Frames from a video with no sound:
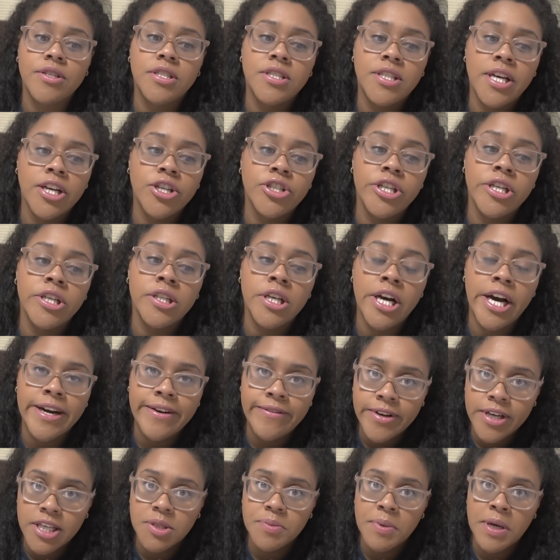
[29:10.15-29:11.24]
It's actually a lot of
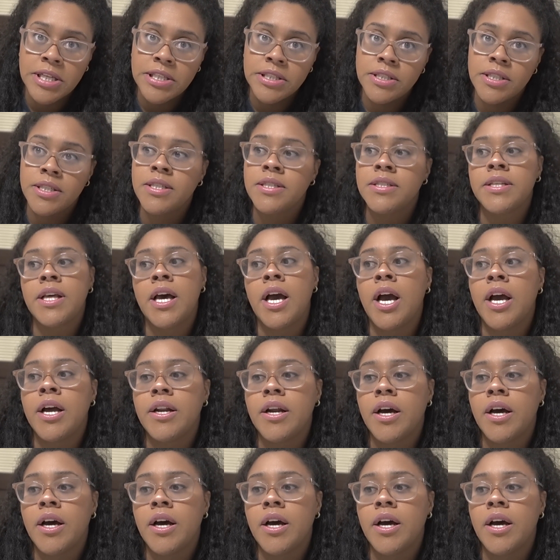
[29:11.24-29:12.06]
expenses that